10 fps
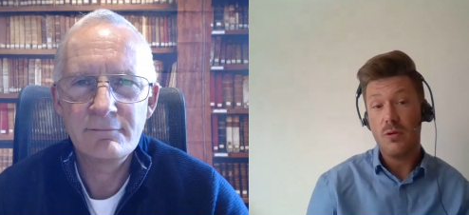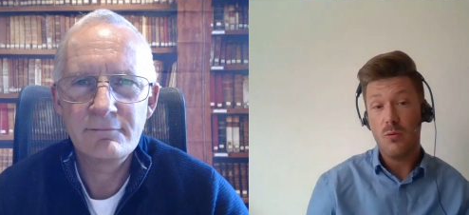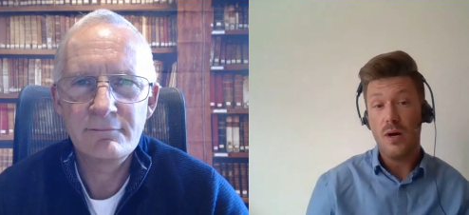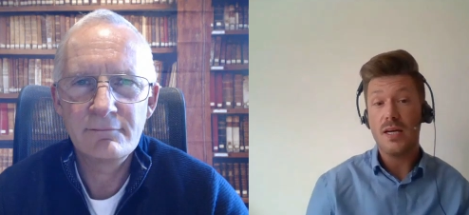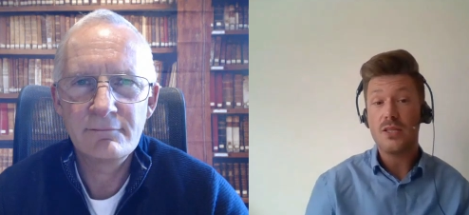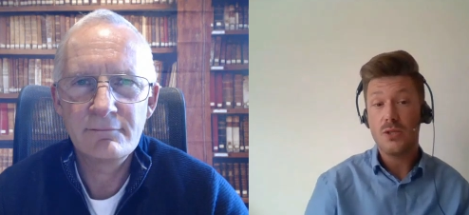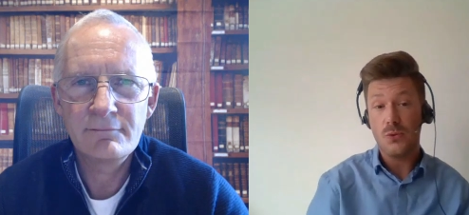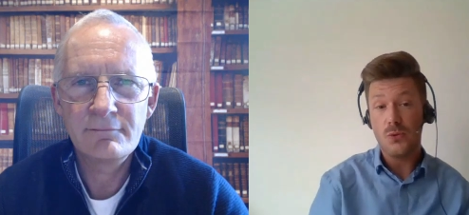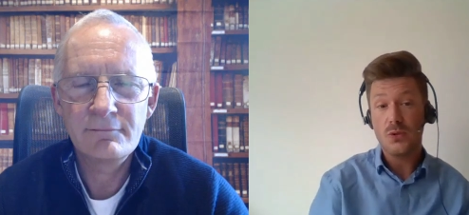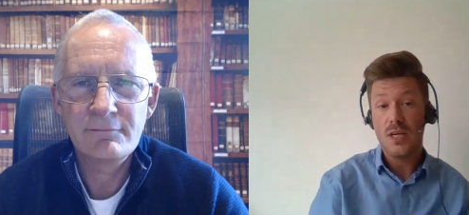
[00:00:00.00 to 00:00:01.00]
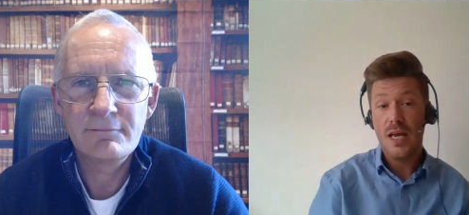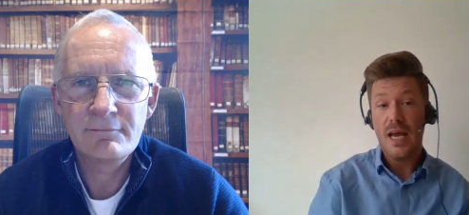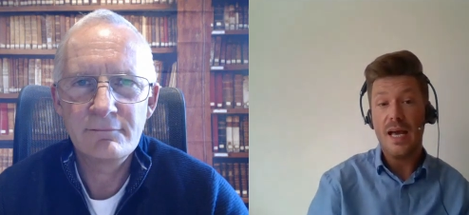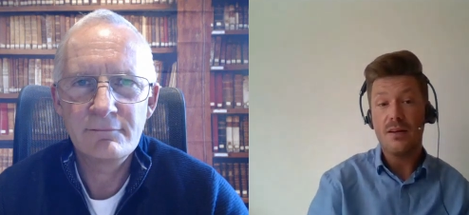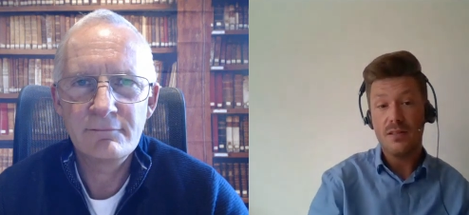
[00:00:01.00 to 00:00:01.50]
Speaker 1: required tools
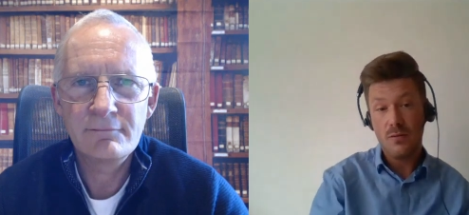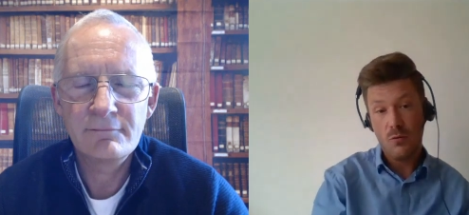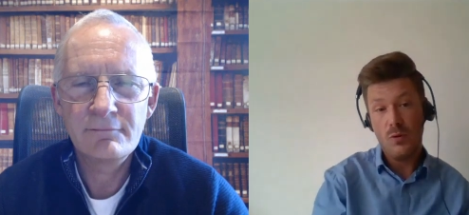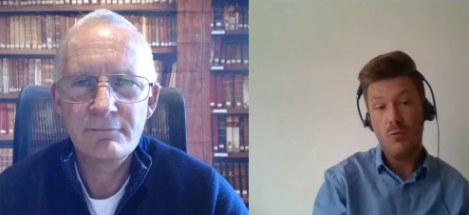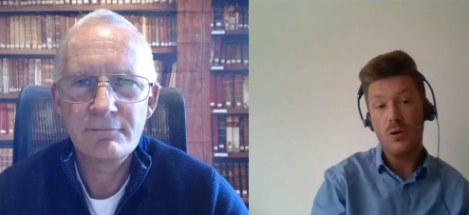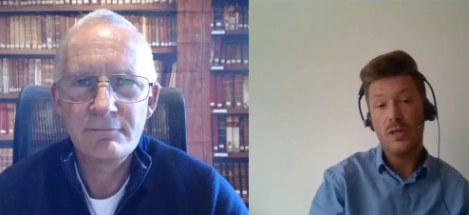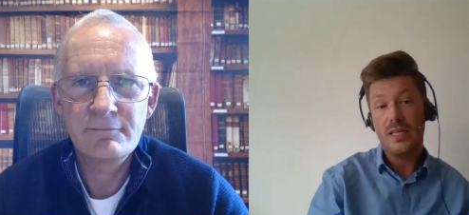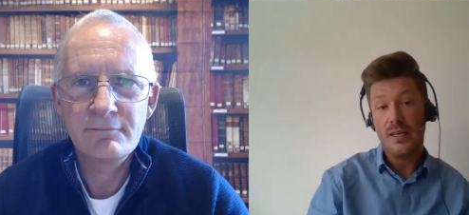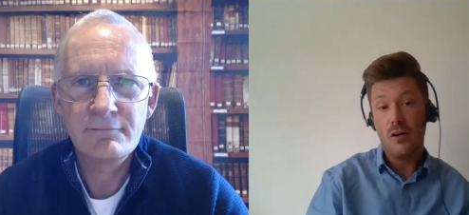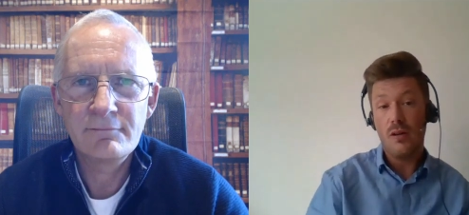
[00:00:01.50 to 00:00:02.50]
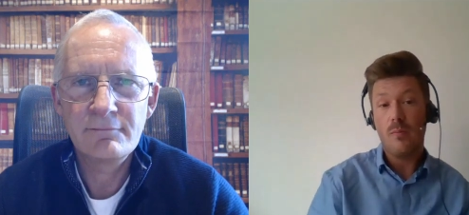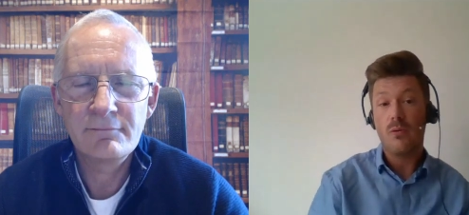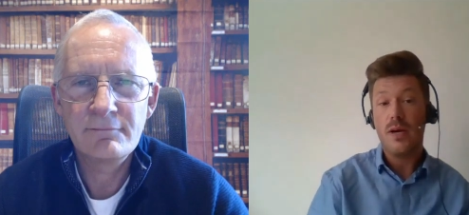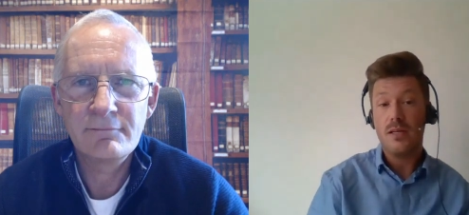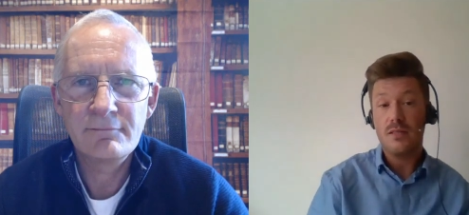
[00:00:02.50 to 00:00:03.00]
and we work in a
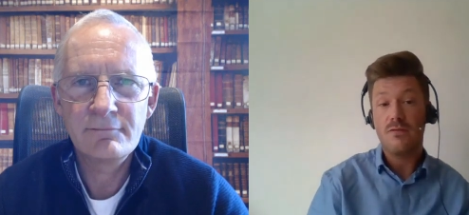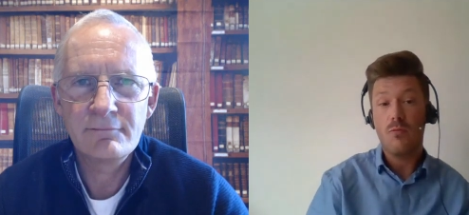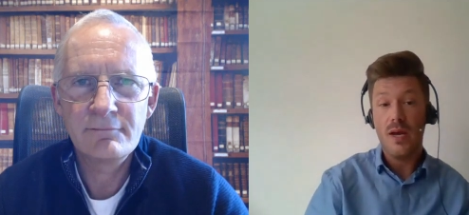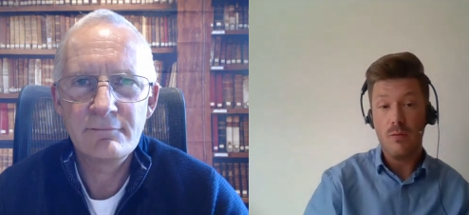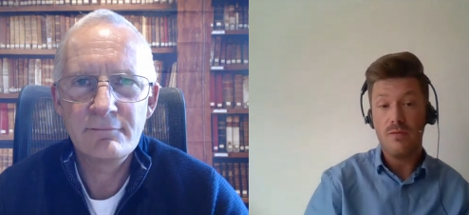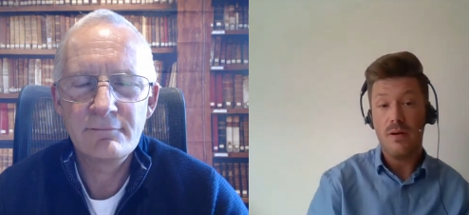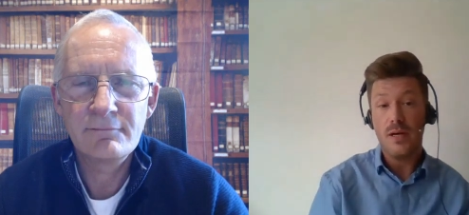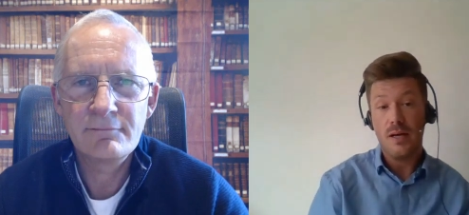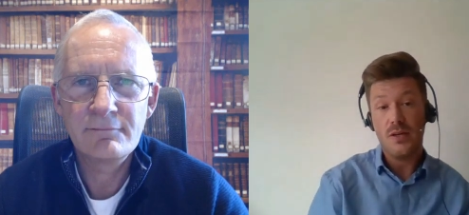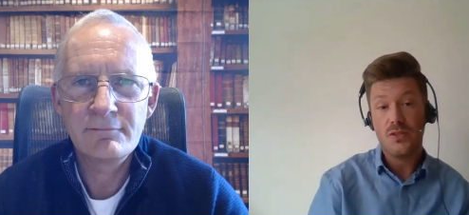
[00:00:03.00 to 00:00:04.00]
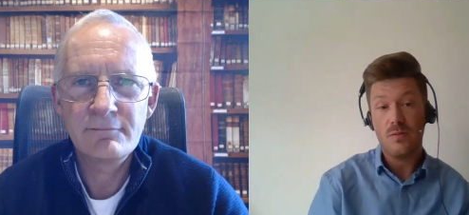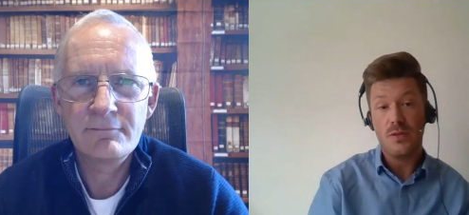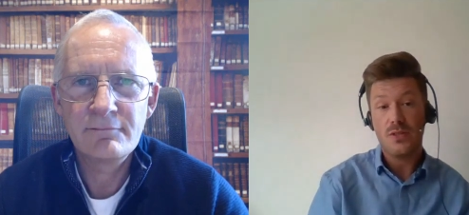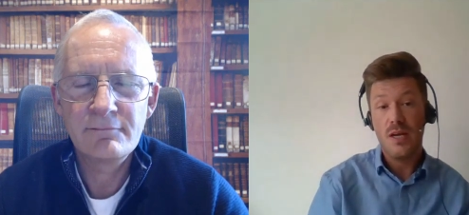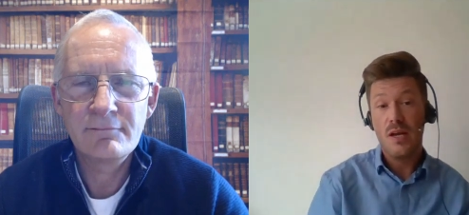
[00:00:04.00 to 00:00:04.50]
collaborative way with our customers.